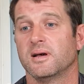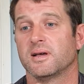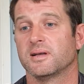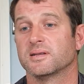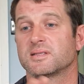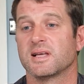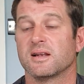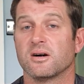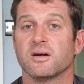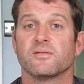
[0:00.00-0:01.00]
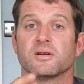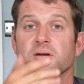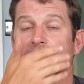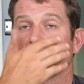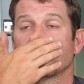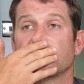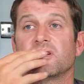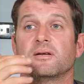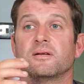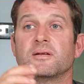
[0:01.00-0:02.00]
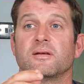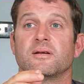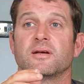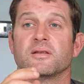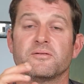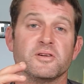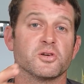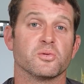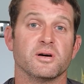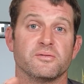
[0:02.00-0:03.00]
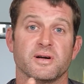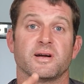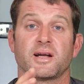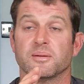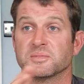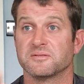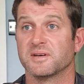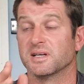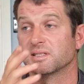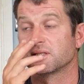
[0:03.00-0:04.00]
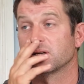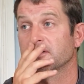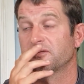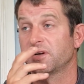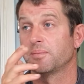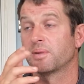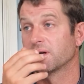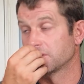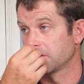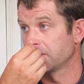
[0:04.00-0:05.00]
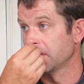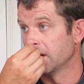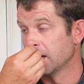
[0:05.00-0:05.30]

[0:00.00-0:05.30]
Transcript: It's their livelihood. and the fish welfare comes first. So fair play to them.